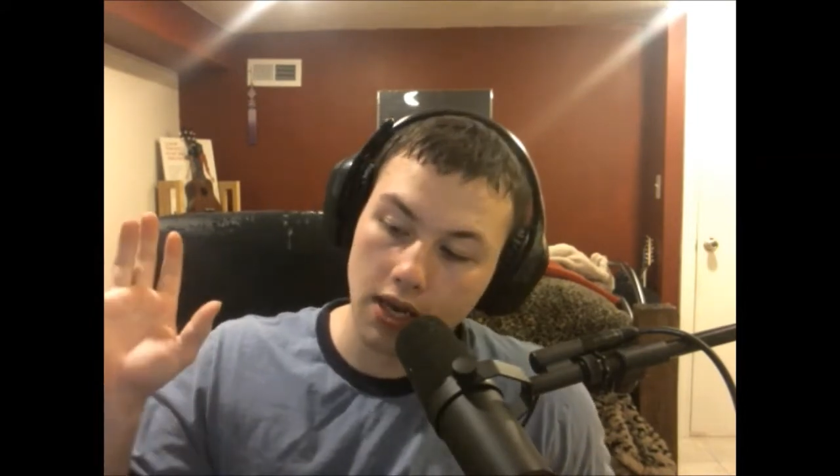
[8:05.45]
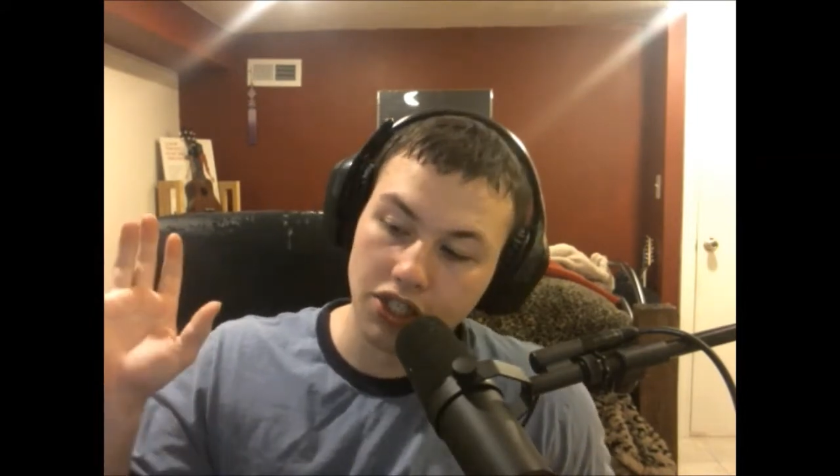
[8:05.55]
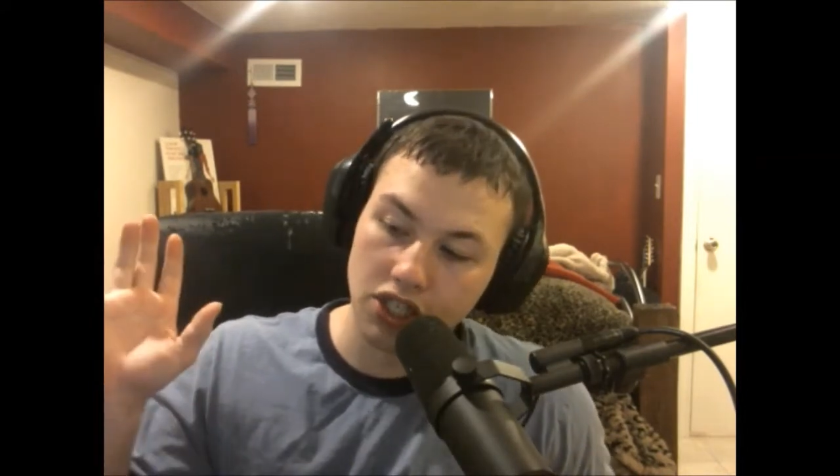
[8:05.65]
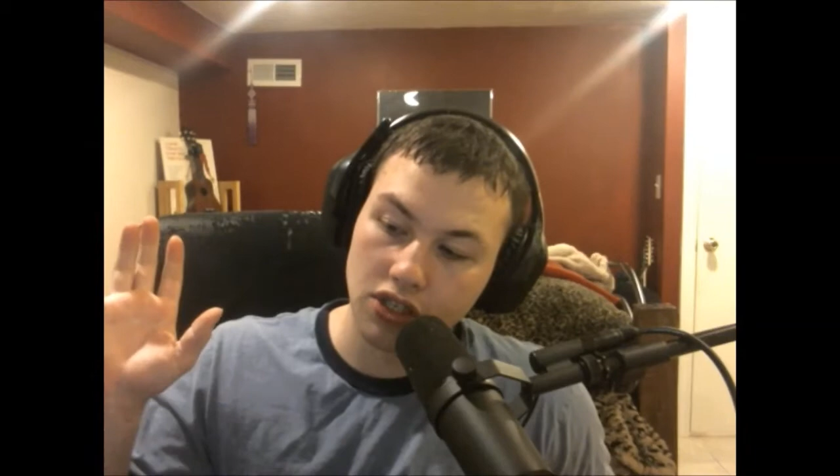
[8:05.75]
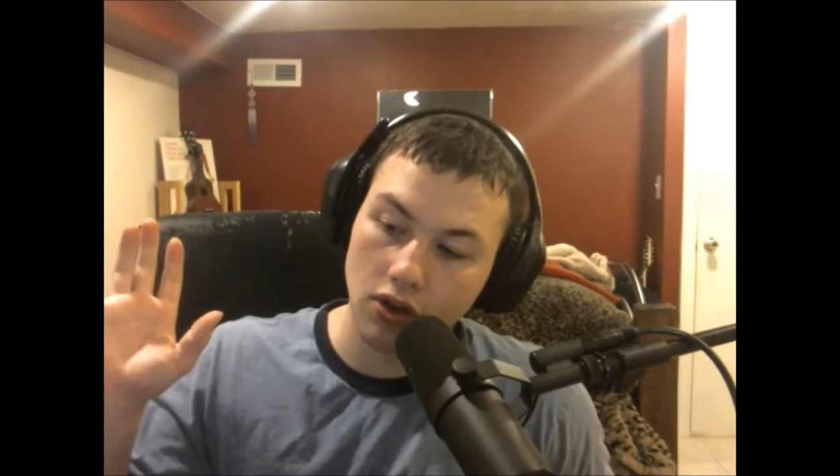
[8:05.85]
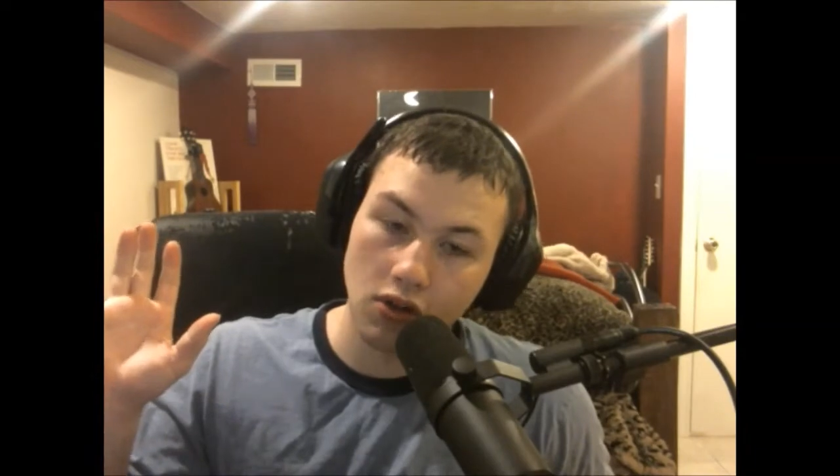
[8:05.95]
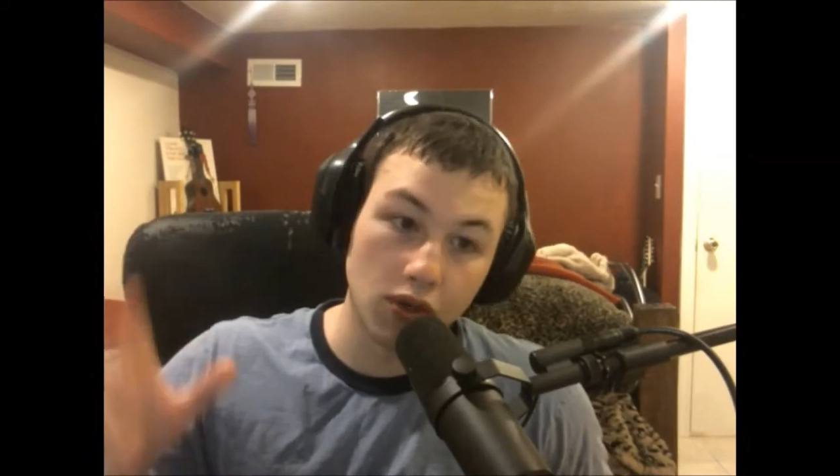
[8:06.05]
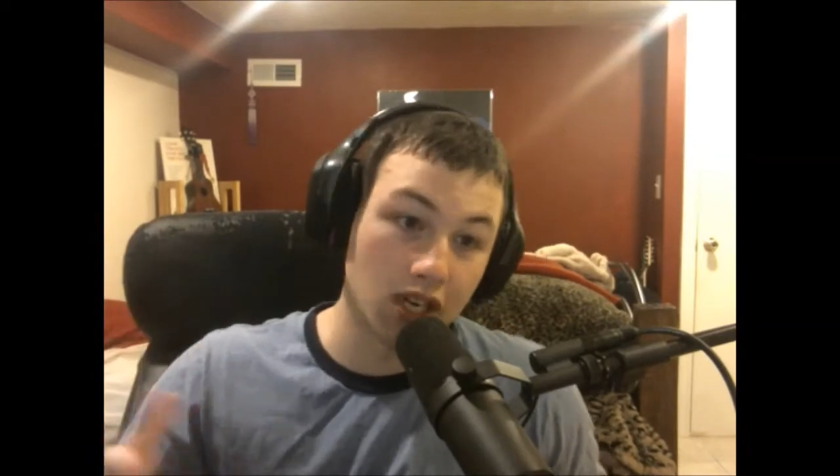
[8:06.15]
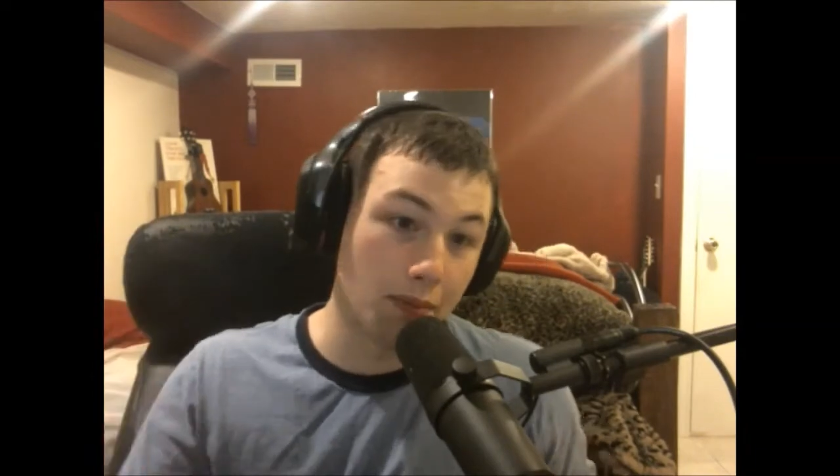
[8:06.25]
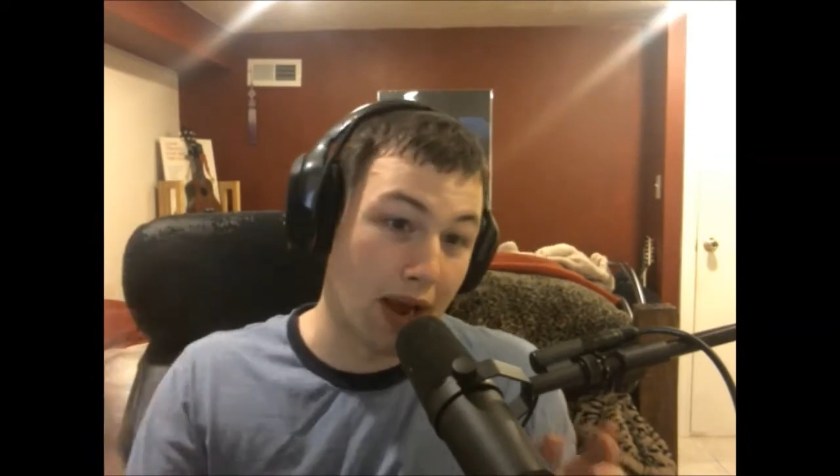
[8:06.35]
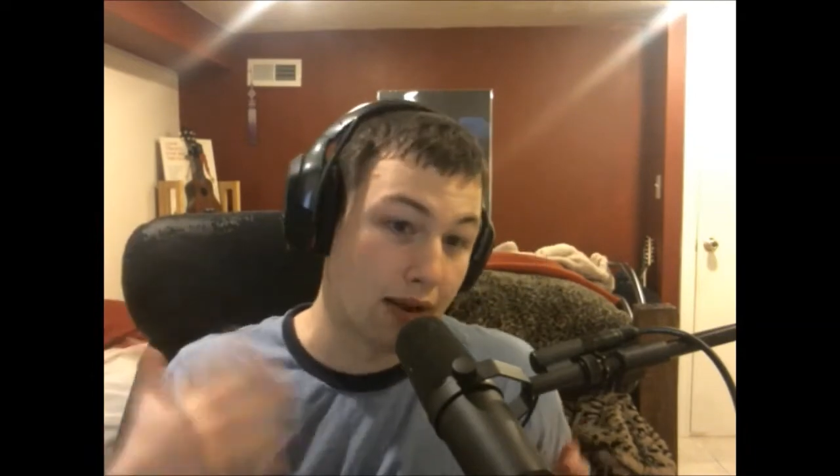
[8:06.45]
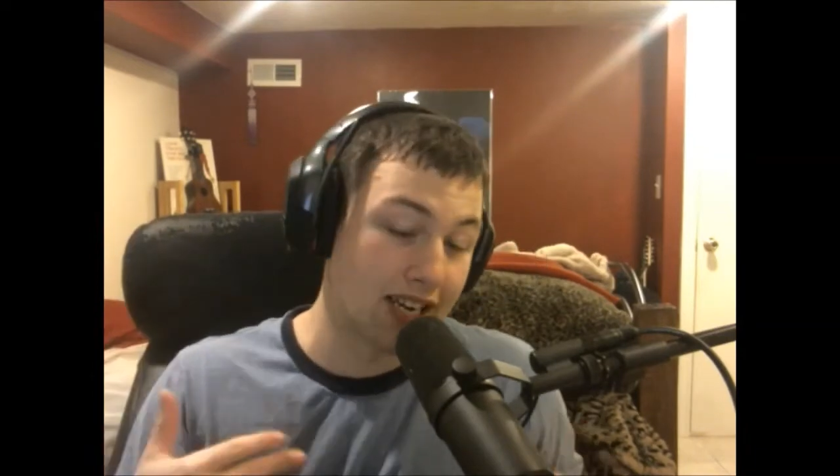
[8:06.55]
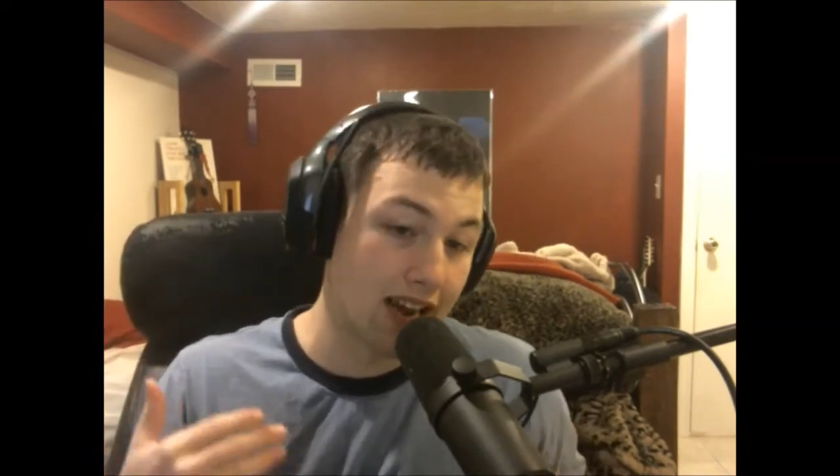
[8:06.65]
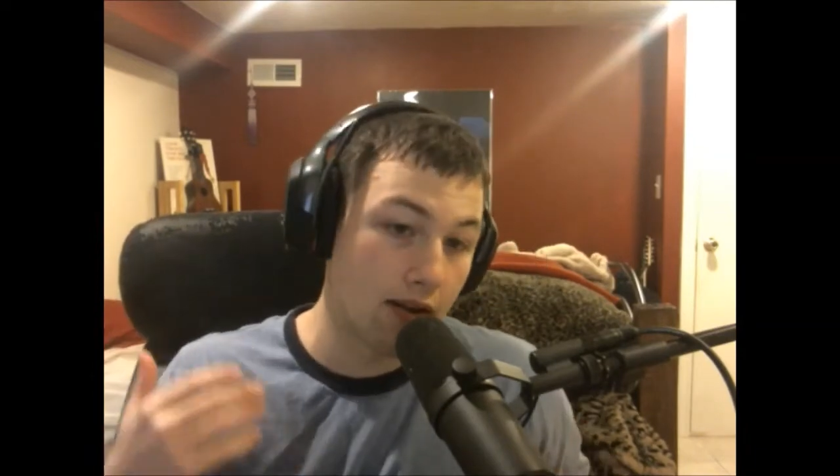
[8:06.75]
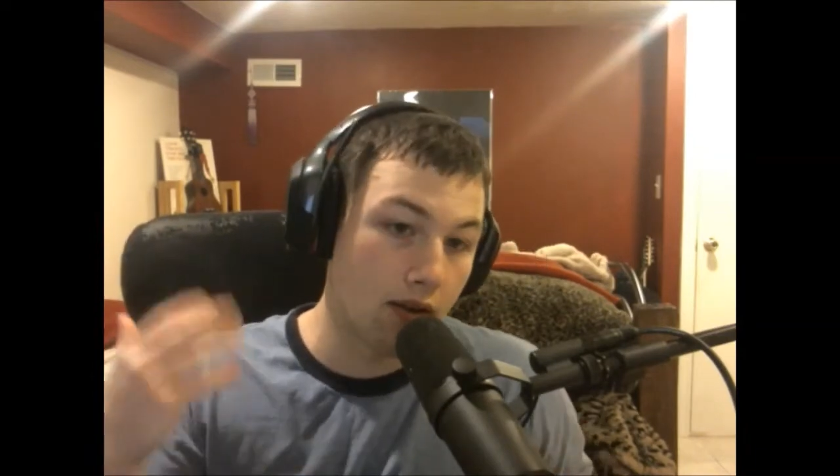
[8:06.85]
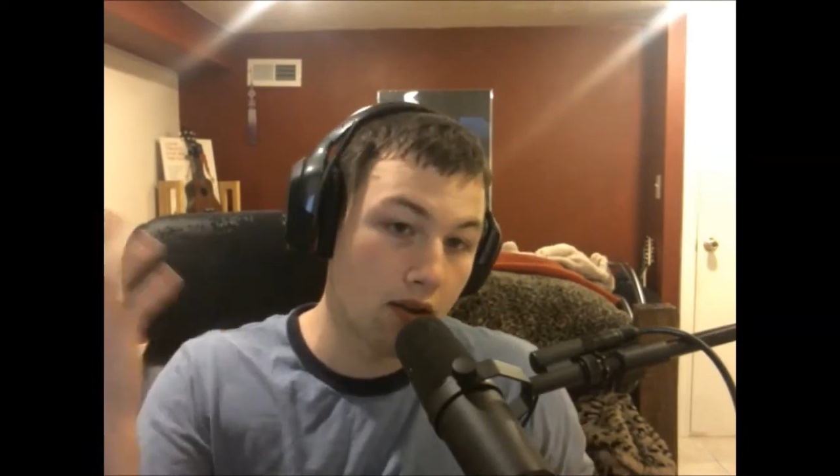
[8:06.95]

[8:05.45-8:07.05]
just switch up mics again,